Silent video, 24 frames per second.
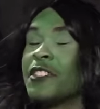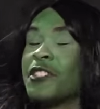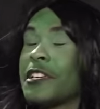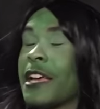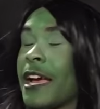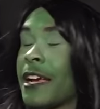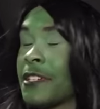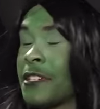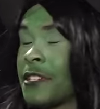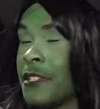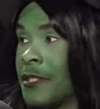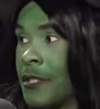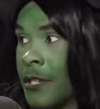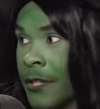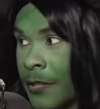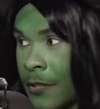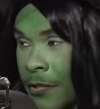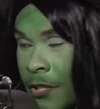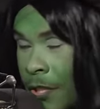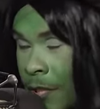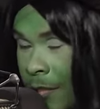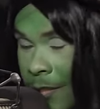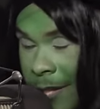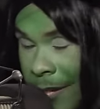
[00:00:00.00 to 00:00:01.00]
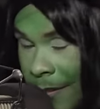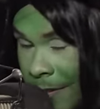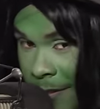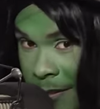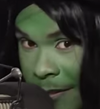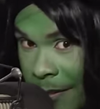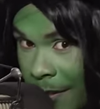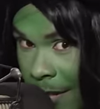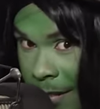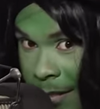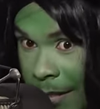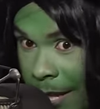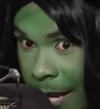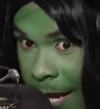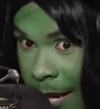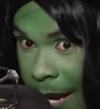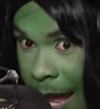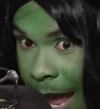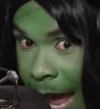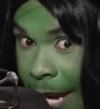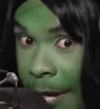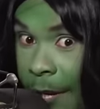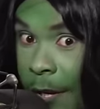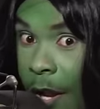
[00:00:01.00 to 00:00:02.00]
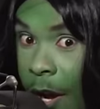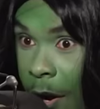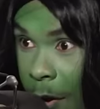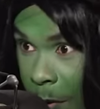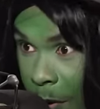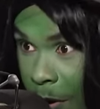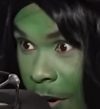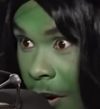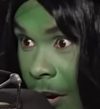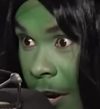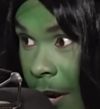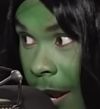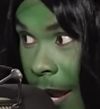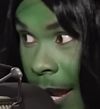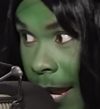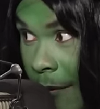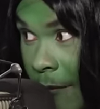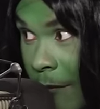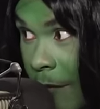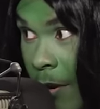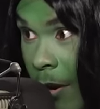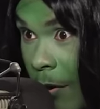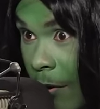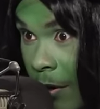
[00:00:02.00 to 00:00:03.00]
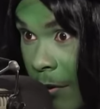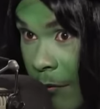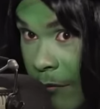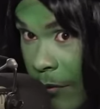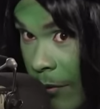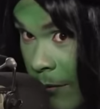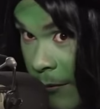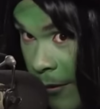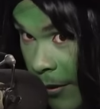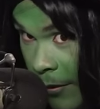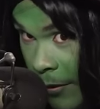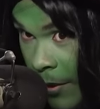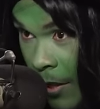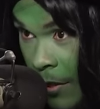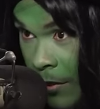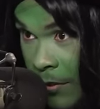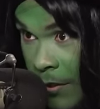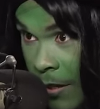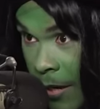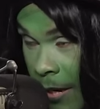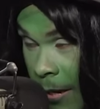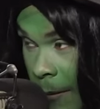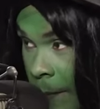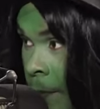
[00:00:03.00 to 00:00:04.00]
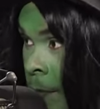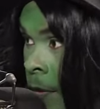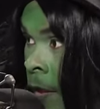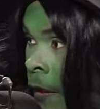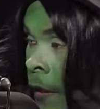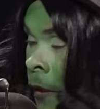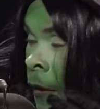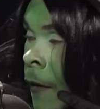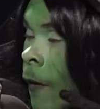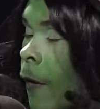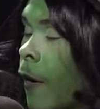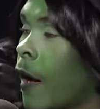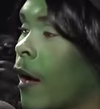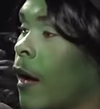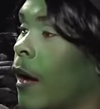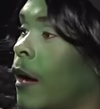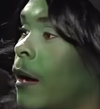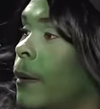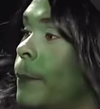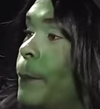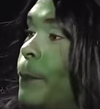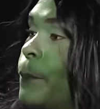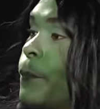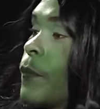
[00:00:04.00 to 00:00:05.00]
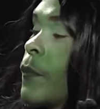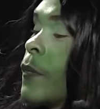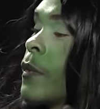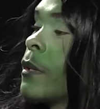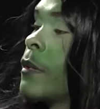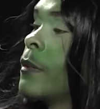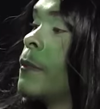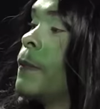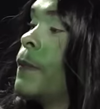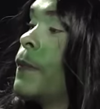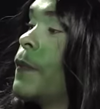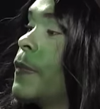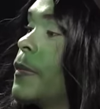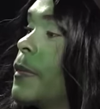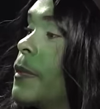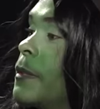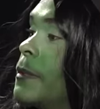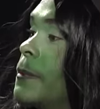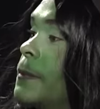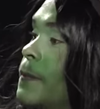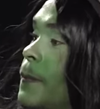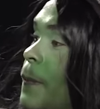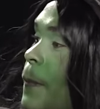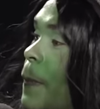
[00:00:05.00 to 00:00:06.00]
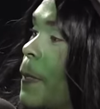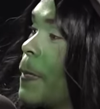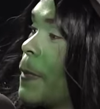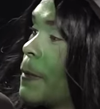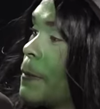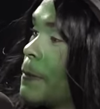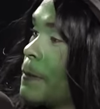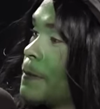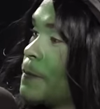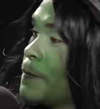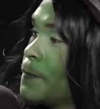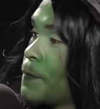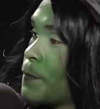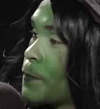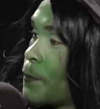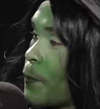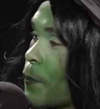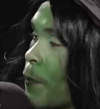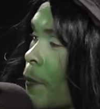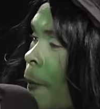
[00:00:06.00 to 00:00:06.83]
she actually does. She doesn't think that. I know her. I've known her for a very long time. Yeah. Um, because yeah. Anyway, um,